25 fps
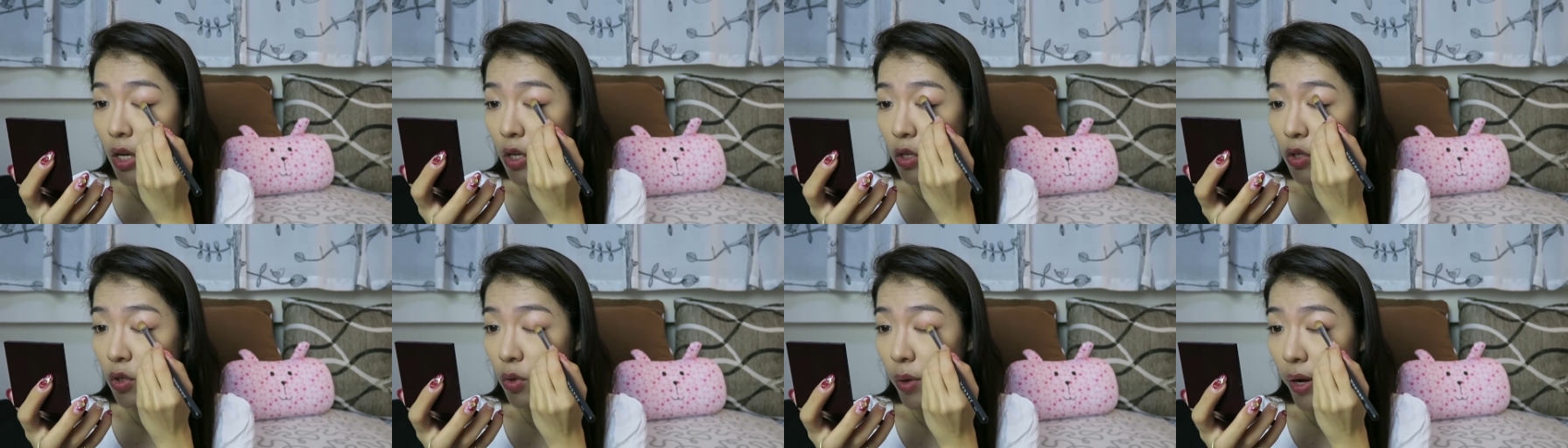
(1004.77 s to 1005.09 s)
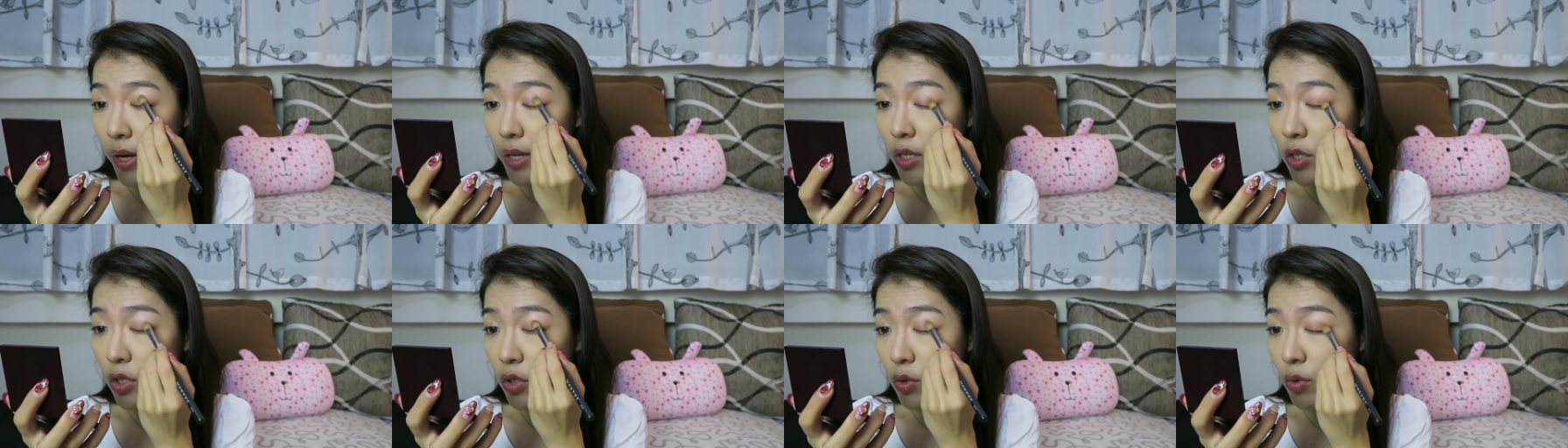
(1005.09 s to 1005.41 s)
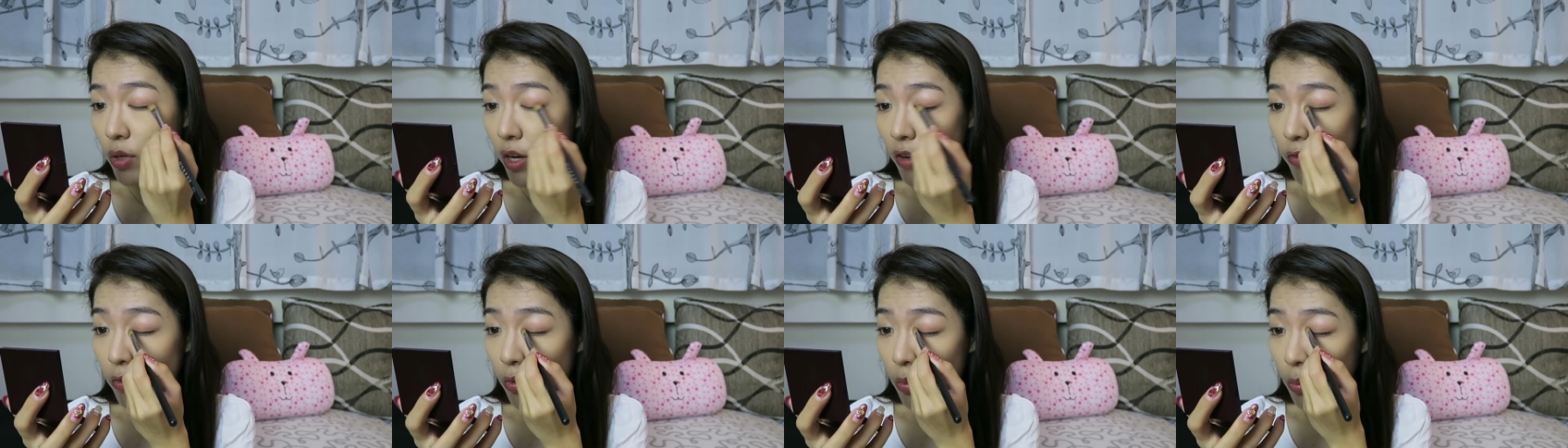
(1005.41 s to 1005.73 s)
So I do
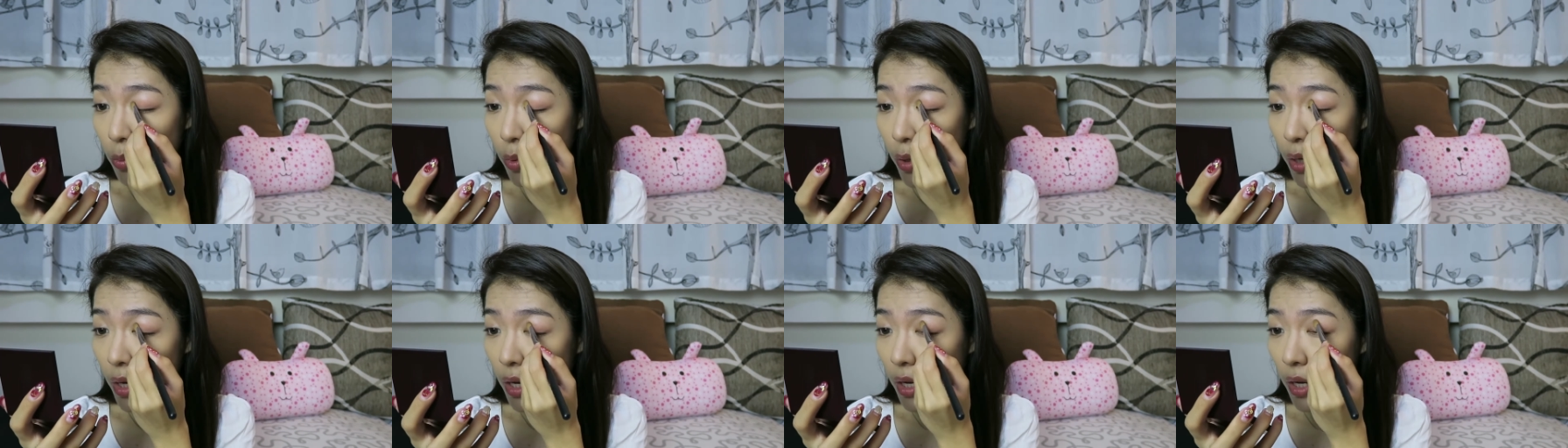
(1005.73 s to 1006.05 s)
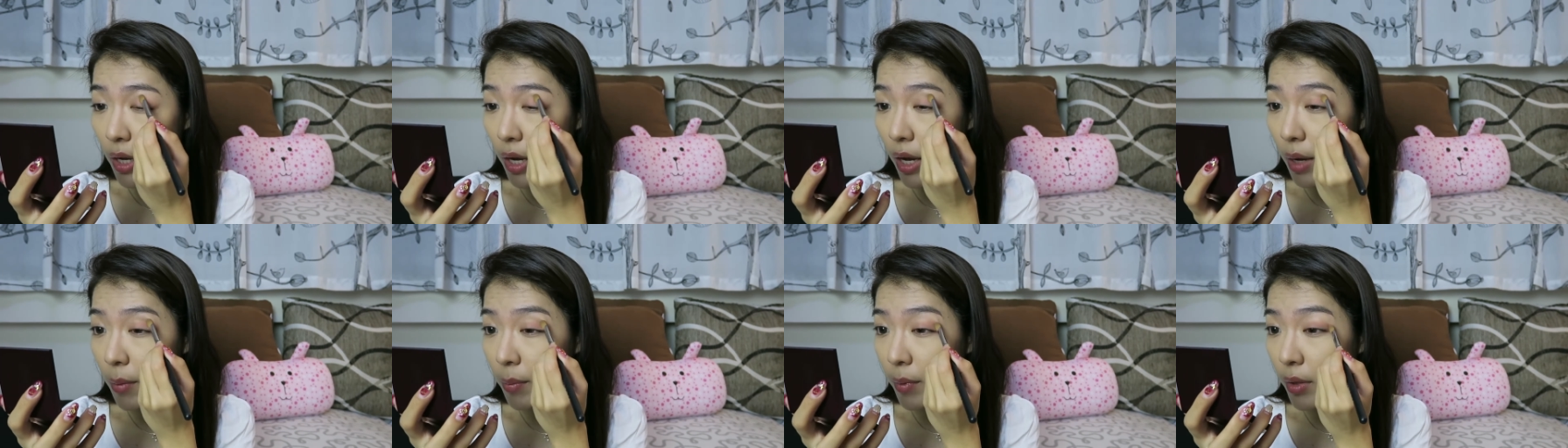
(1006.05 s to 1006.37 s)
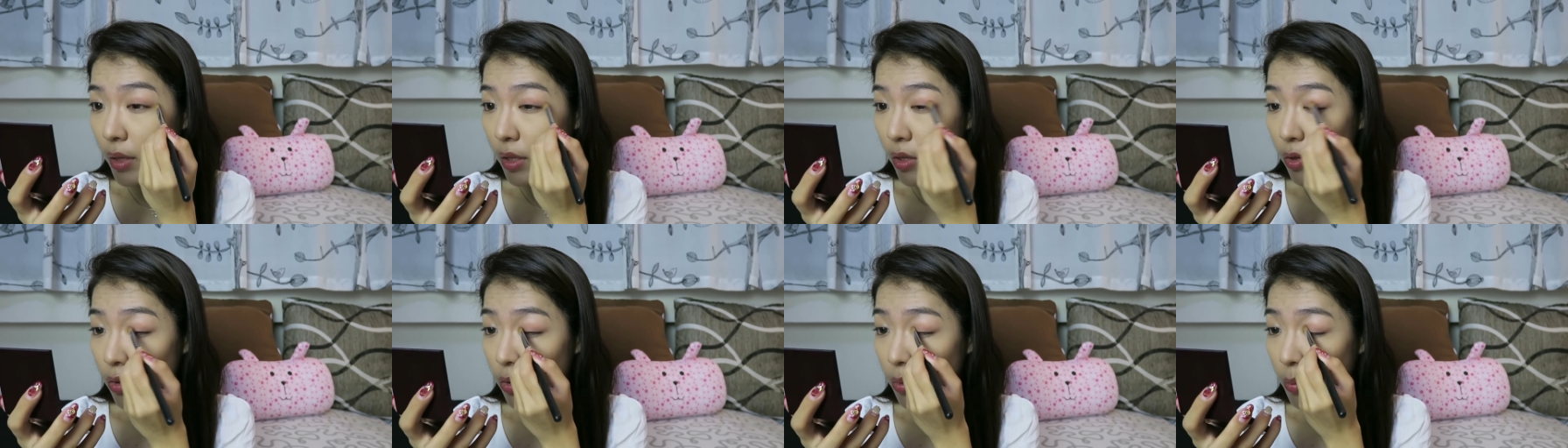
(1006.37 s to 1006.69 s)
have to bring it up a
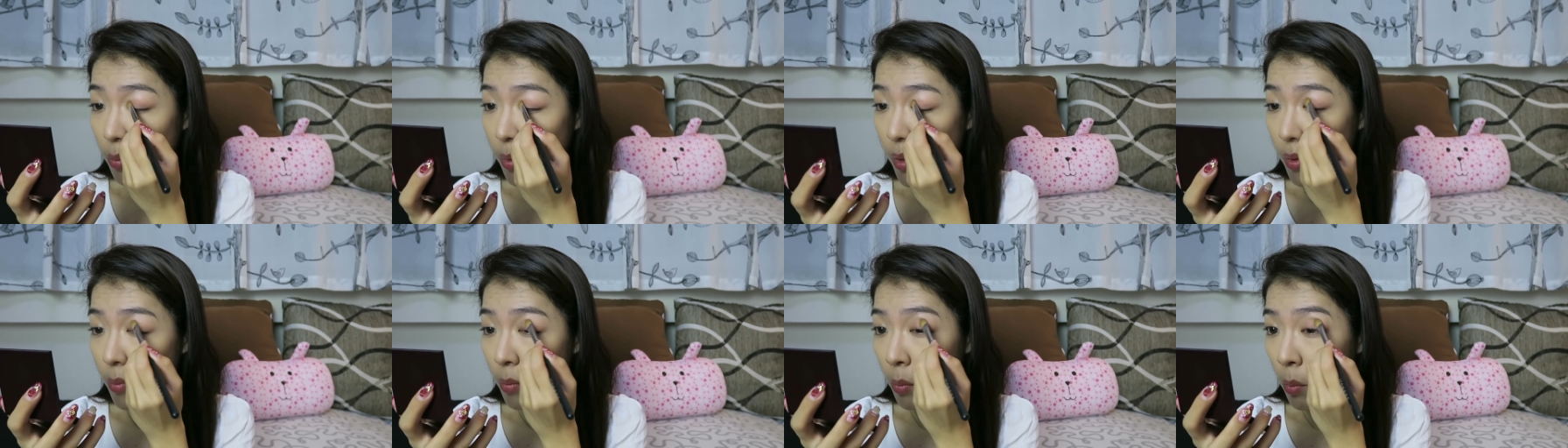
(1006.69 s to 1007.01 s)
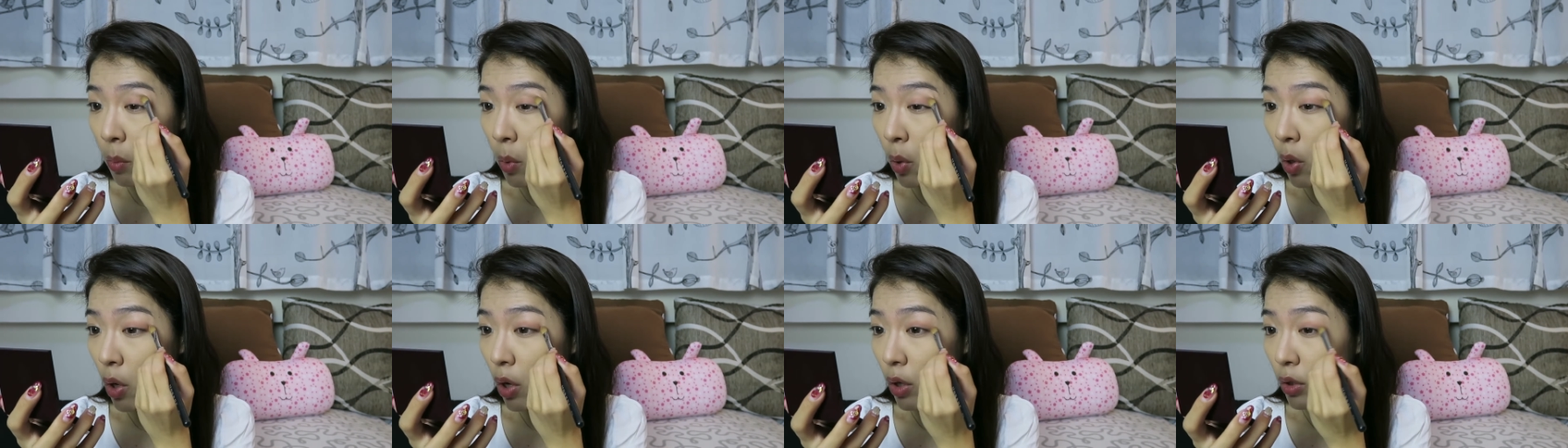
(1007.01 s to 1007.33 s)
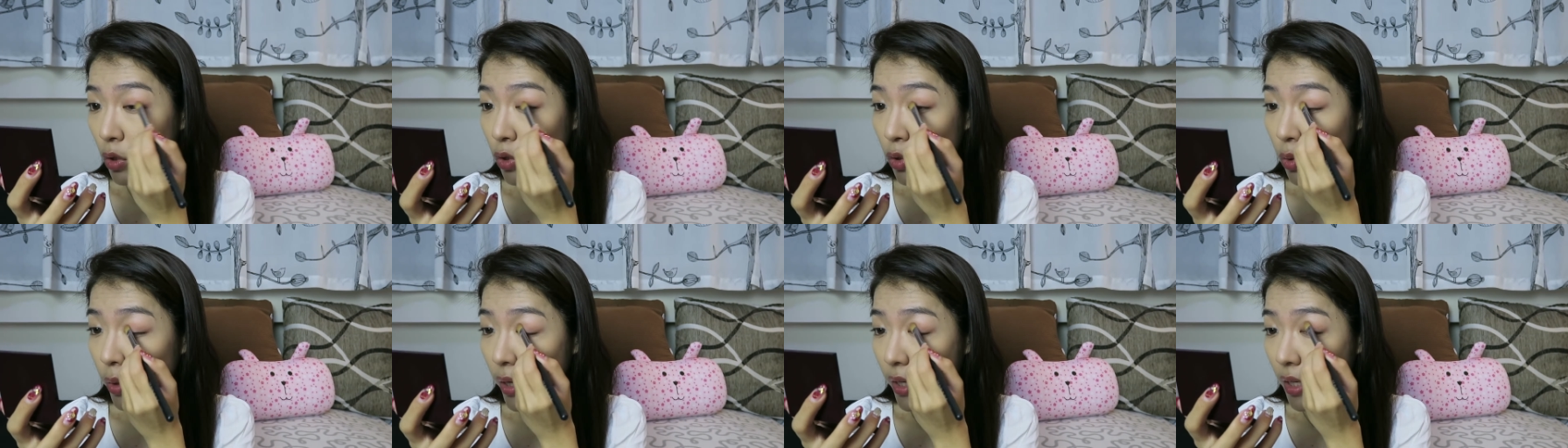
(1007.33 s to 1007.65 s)
little bit
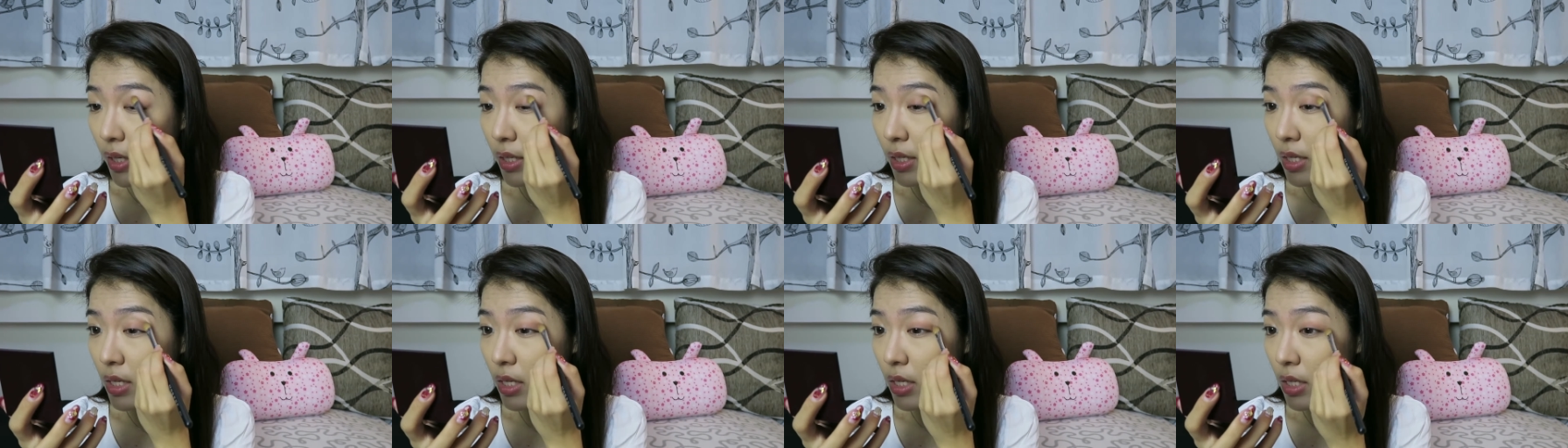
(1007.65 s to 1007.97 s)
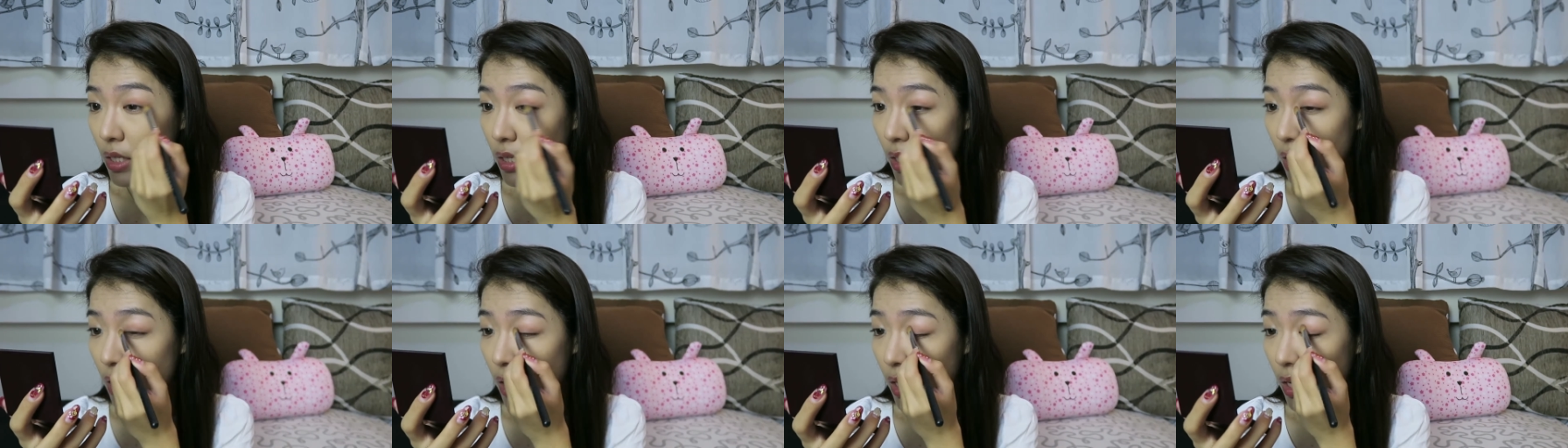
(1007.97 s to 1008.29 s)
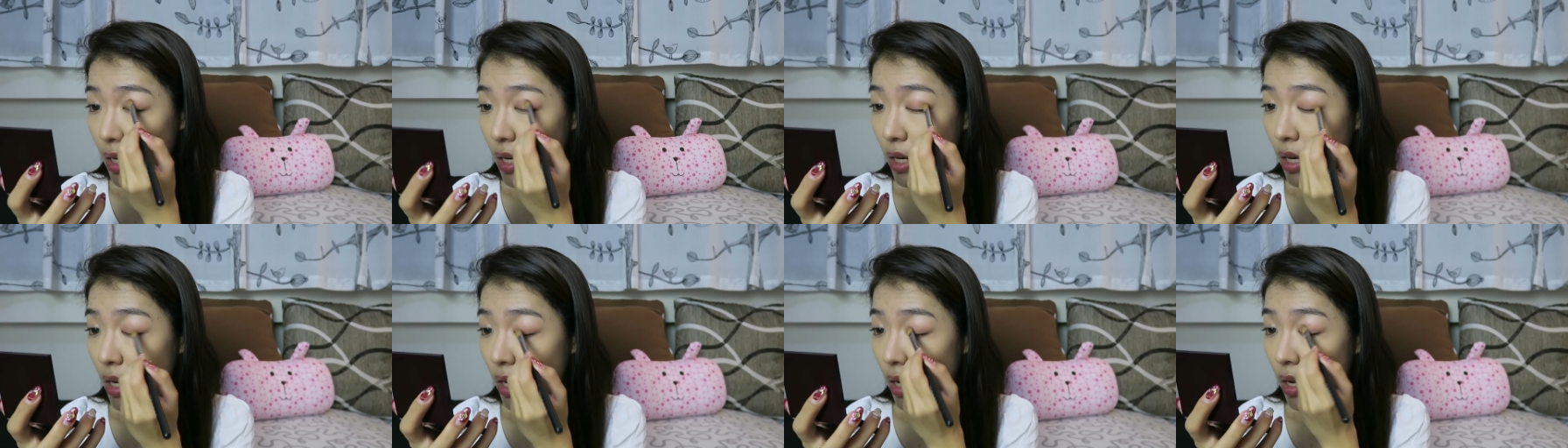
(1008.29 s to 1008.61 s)
more so I can see